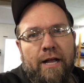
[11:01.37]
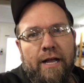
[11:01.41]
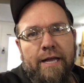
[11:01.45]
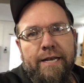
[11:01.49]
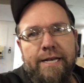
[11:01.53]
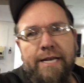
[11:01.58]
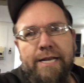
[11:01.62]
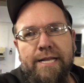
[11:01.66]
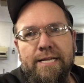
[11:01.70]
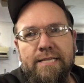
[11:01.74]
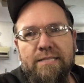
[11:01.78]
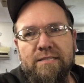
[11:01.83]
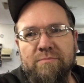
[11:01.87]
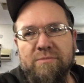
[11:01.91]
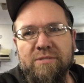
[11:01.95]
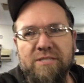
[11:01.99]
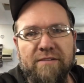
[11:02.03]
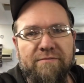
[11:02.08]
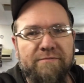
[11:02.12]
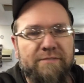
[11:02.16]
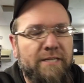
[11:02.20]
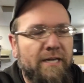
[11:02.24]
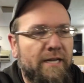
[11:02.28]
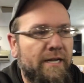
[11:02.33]
I need to get some
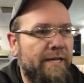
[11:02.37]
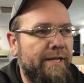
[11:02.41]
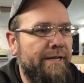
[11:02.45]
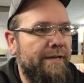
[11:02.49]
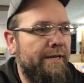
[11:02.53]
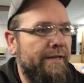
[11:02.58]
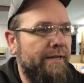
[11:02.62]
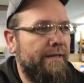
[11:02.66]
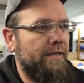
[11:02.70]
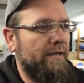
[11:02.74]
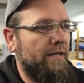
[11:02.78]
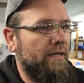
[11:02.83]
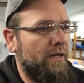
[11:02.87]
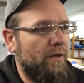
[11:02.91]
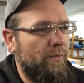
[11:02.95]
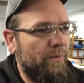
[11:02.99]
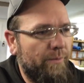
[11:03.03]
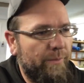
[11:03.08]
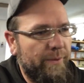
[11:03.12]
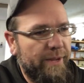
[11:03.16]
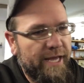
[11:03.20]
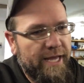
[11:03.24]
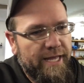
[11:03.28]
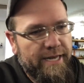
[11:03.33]
stuff done. Uh,
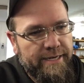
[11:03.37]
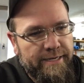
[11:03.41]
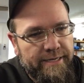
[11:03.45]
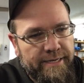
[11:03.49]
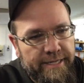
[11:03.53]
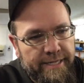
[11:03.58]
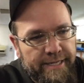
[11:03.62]
we got